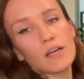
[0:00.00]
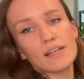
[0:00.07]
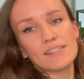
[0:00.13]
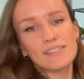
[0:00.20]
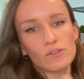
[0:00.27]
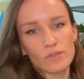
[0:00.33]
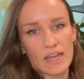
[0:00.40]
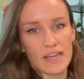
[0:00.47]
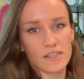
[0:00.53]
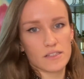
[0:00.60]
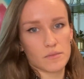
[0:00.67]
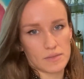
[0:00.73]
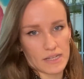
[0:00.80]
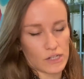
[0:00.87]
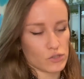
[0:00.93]
Still getting
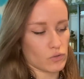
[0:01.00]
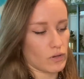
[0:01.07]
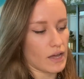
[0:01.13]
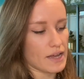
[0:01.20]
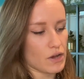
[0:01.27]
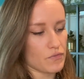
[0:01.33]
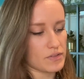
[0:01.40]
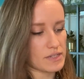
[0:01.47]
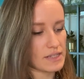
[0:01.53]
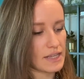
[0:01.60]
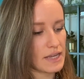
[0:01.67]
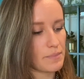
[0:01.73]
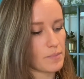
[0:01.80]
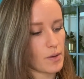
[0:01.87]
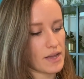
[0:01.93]
substantial light,
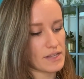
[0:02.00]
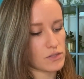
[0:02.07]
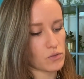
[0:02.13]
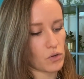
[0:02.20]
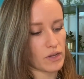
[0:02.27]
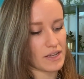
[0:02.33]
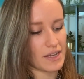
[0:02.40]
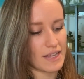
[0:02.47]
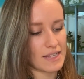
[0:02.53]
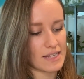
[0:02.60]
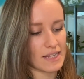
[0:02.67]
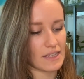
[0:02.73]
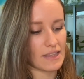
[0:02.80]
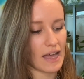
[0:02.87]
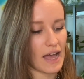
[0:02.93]
obviously, but it's not
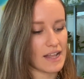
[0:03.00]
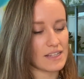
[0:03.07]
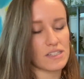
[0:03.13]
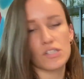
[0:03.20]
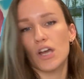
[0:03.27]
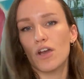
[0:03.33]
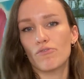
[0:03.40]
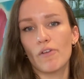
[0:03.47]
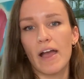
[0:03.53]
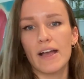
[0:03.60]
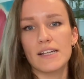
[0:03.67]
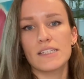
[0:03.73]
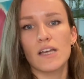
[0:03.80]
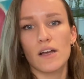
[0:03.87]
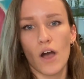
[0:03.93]
getting that
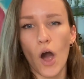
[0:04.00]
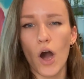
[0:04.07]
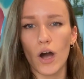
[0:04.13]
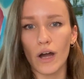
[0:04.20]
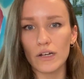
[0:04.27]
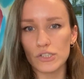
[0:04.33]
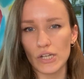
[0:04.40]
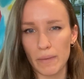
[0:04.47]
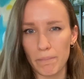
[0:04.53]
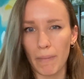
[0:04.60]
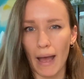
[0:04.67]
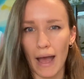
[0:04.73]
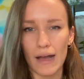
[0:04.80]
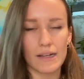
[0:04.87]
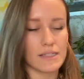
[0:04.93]
direct, harsh
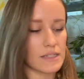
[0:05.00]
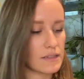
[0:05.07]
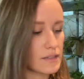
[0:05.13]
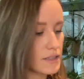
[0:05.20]
impact.